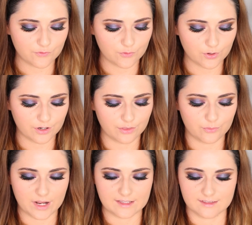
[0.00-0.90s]
for the
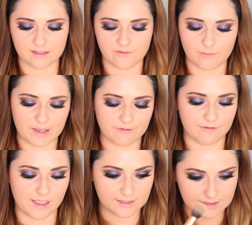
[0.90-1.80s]
rest of my
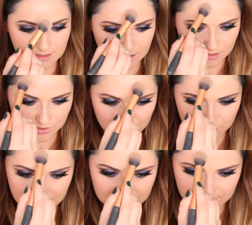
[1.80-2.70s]
face.
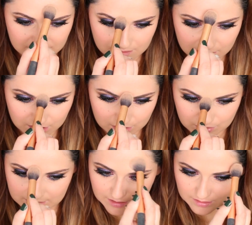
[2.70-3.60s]
Just
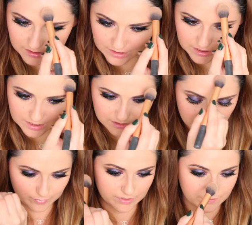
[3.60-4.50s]
use a
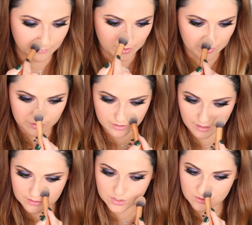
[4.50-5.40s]
little bit of the powder,
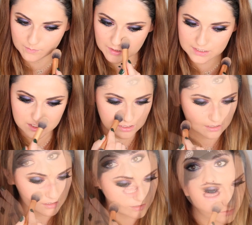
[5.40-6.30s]
not too much.
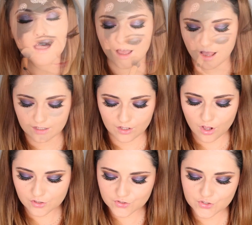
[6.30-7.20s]
I'll
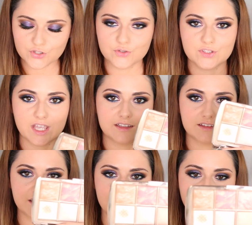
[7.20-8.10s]
also use
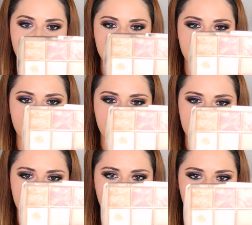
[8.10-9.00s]
the bronzer
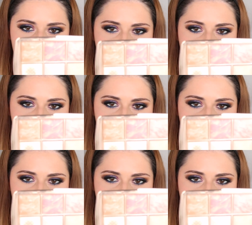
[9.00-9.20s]
that comes